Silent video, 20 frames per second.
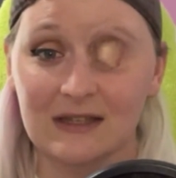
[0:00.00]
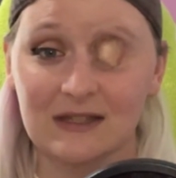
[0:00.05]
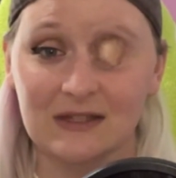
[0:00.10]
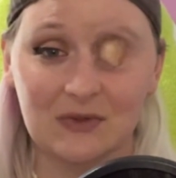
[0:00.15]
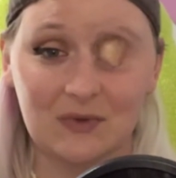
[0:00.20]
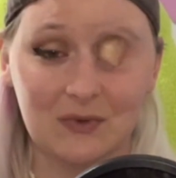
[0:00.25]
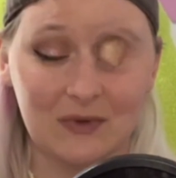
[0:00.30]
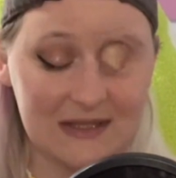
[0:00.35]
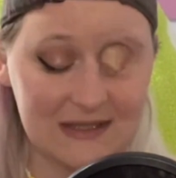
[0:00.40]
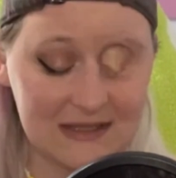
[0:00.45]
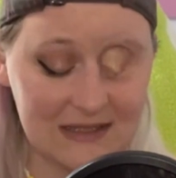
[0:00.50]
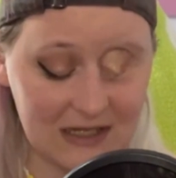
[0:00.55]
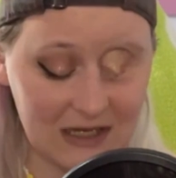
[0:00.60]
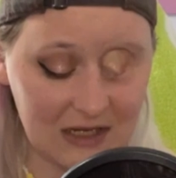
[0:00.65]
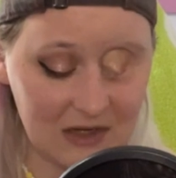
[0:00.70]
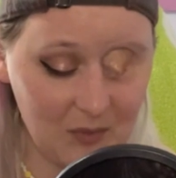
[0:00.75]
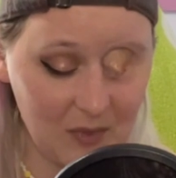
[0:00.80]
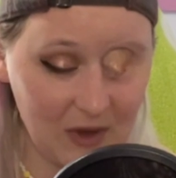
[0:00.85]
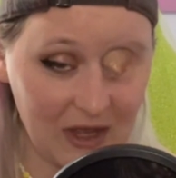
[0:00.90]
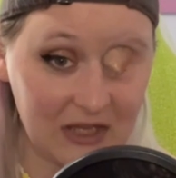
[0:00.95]

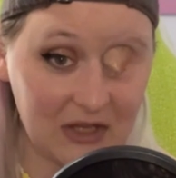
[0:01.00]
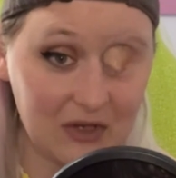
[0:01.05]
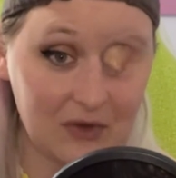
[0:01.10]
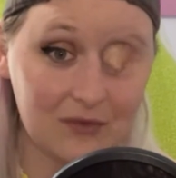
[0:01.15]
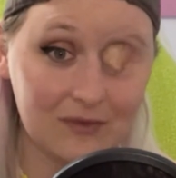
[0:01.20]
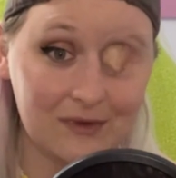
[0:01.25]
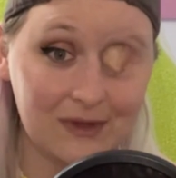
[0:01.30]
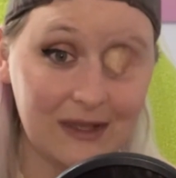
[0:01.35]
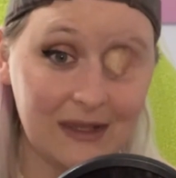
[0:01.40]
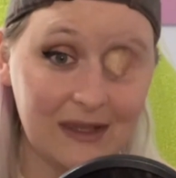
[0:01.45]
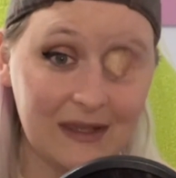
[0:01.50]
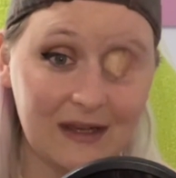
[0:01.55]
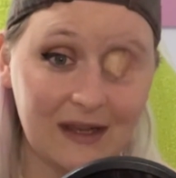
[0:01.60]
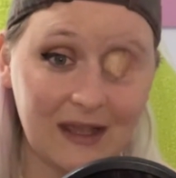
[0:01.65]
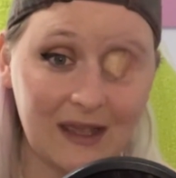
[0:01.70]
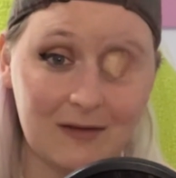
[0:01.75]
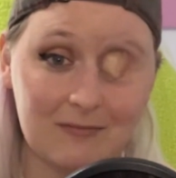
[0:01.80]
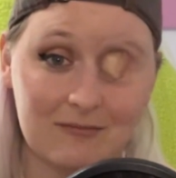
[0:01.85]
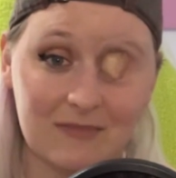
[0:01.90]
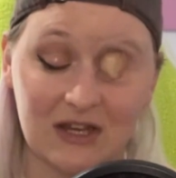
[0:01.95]
twisted by greed
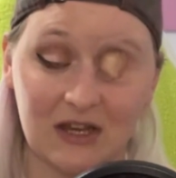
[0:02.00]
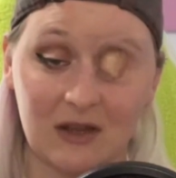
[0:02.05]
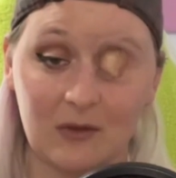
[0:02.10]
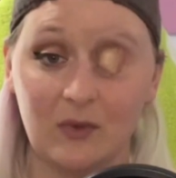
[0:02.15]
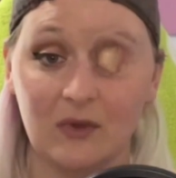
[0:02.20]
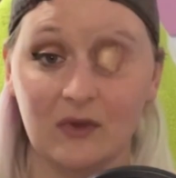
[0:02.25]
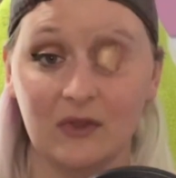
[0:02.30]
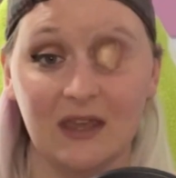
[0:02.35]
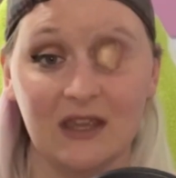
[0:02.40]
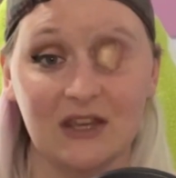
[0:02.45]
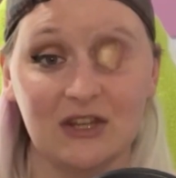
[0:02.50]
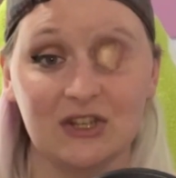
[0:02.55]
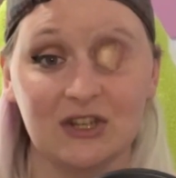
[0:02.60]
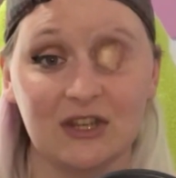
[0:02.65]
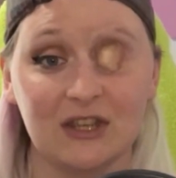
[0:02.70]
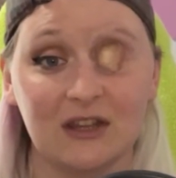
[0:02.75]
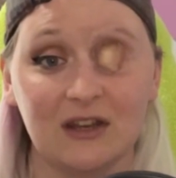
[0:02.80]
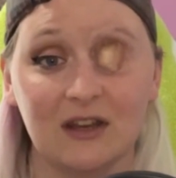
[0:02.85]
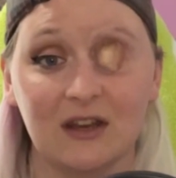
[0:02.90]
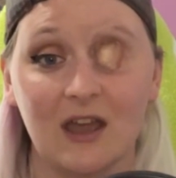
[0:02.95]
and
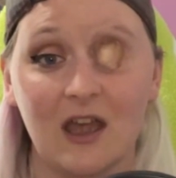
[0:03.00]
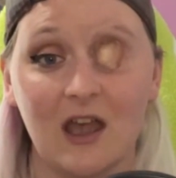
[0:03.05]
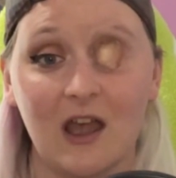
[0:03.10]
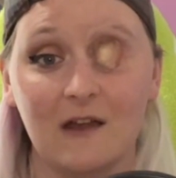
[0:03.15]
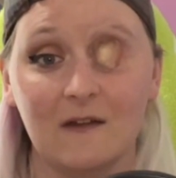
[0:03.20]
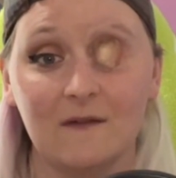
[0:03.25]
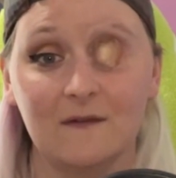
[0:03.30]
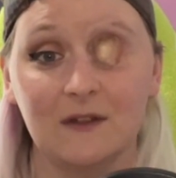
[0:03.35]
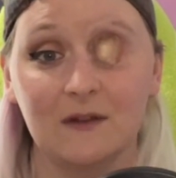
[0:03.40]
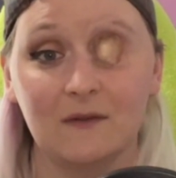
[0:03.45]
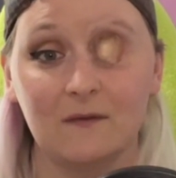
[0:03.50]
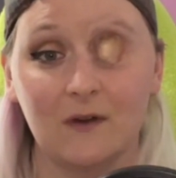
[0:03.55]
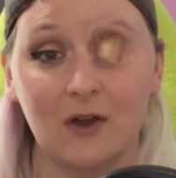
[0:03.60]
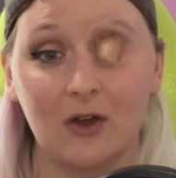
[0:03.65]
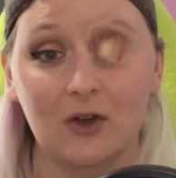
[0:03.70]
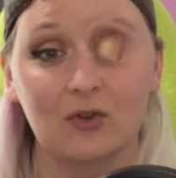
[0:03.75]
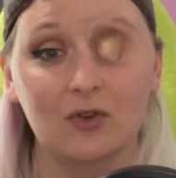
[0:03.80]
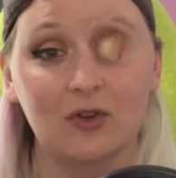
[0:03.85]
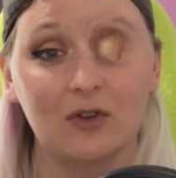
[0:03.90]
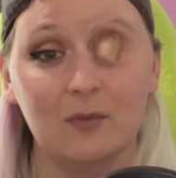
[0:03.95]
manipulation, of the
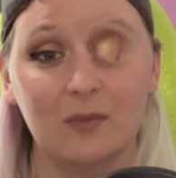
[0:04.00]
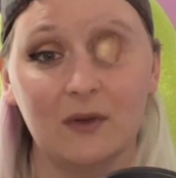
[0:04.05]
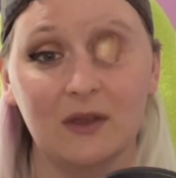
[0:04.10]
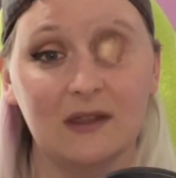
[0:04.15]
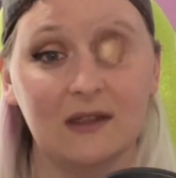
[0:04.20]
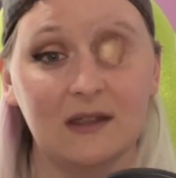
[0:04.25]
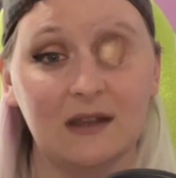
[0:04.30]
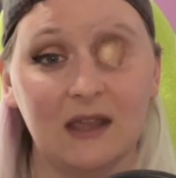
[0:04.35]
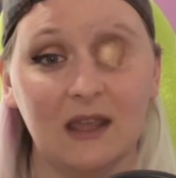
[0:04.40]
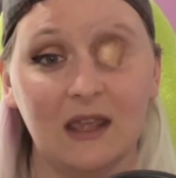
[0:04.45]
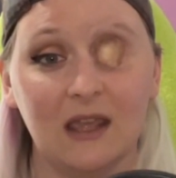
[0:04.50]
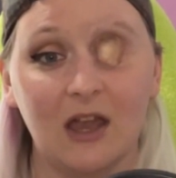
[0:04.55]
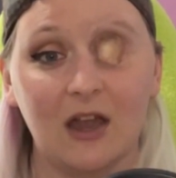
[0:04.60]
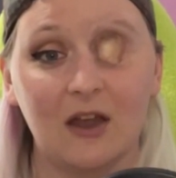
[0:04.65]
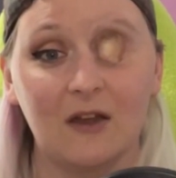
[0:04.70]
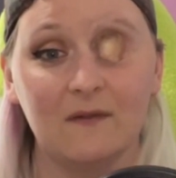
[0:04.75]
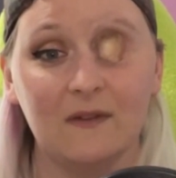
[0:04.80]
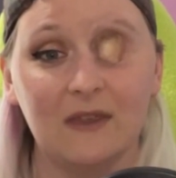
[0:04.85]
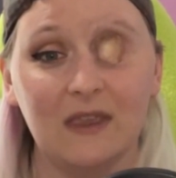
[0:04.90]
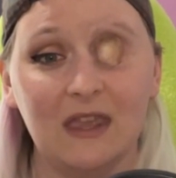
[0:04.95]
vulnerability
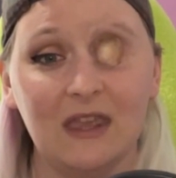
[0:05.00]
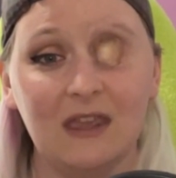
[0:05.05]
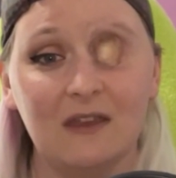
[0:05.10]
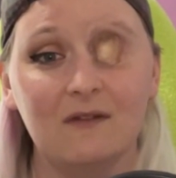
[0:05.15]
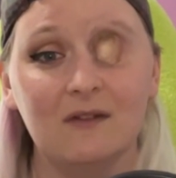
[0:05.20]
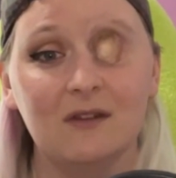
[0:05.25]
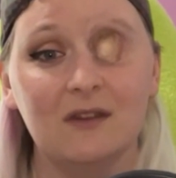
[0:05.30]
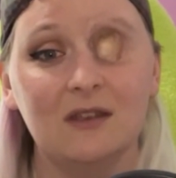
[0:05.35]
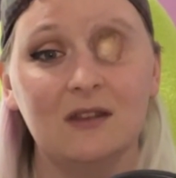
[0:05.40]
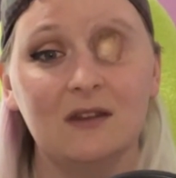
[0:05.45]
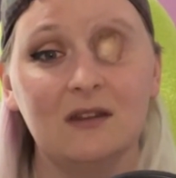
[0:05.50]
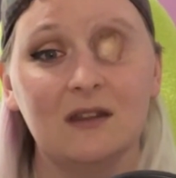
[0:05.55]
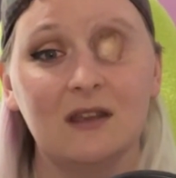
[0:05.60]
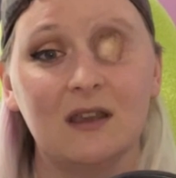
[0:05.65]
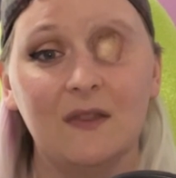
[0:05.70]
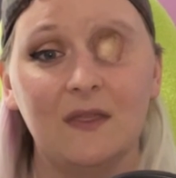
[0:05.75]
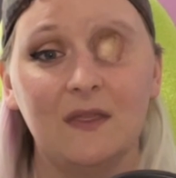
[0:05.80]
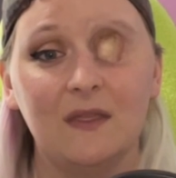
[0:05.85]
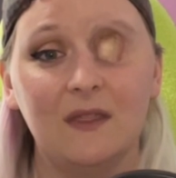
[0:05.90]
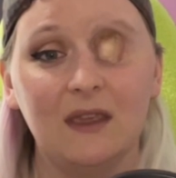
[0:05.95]
of even
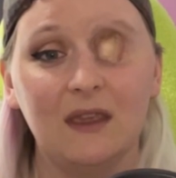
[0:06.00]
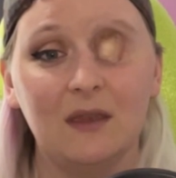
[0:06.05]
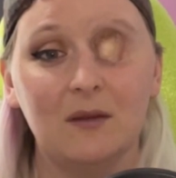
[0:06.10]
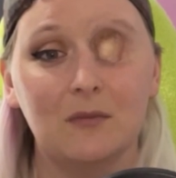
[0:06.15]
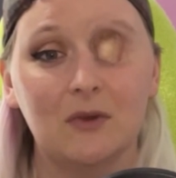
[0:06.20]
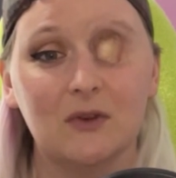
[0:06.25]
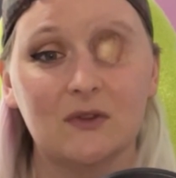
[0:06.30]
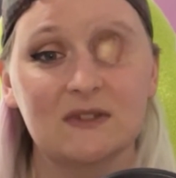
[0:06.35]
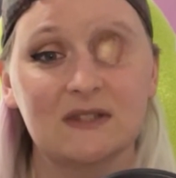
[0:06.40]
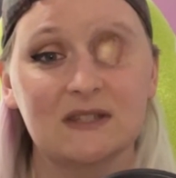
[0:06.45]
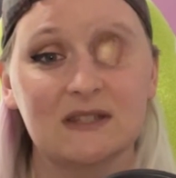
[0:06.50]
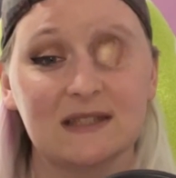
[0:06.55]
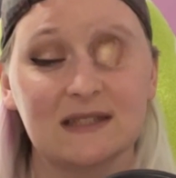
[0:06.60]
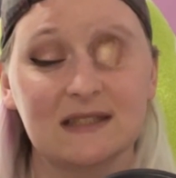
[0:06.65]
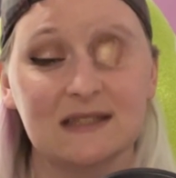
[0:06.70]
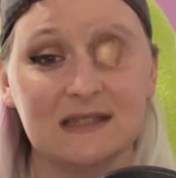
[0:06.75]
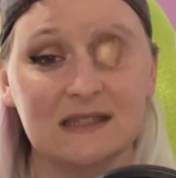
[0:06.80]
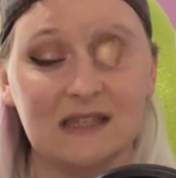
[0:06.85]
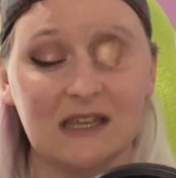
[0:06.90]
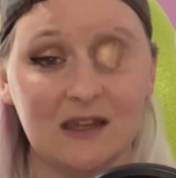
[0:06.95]
the most
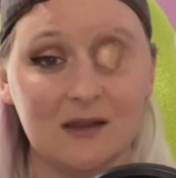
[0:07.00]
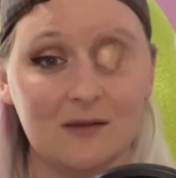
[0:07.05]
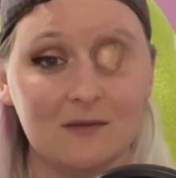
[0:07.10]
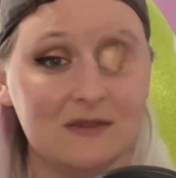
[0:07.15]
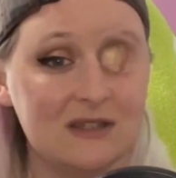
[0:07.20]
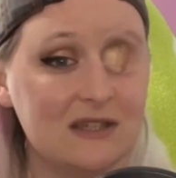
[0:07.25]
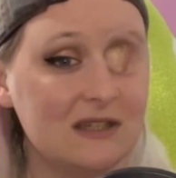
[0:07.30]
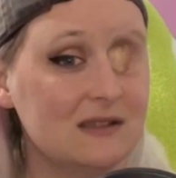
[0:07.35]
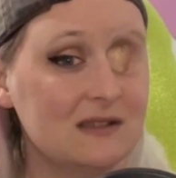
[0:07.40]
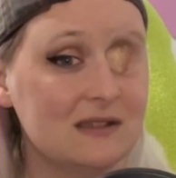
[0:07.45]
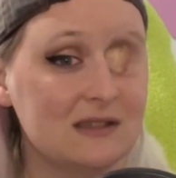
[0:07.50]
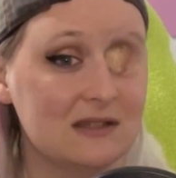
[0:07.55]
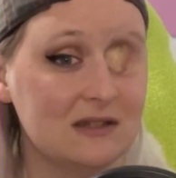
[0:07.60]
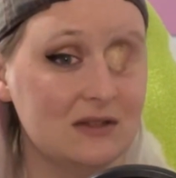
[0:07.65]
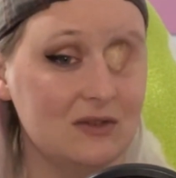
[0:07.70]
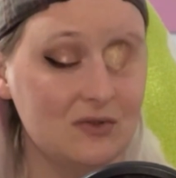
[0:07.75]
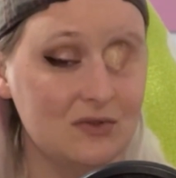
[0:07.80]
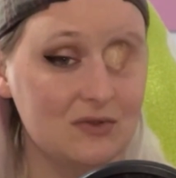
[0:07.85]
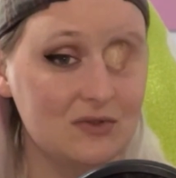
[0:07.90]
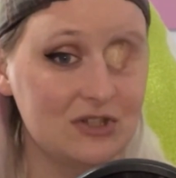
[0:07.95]
esteemed
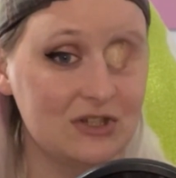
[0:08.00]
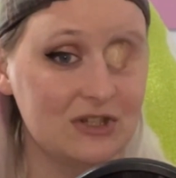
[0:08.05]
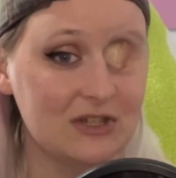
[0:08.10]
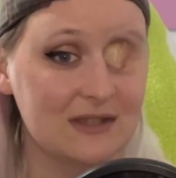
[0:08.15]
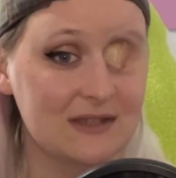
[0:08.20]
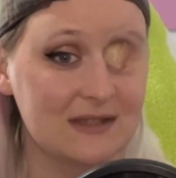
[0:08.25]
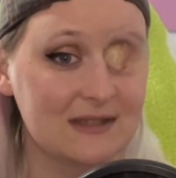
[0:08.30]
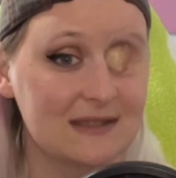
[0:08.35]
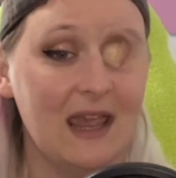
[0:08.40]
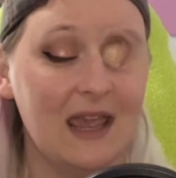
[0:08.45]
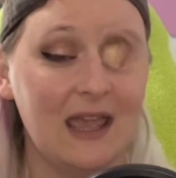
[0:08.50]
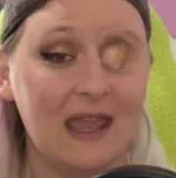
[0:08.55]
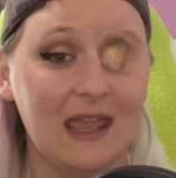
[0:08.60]
institutions,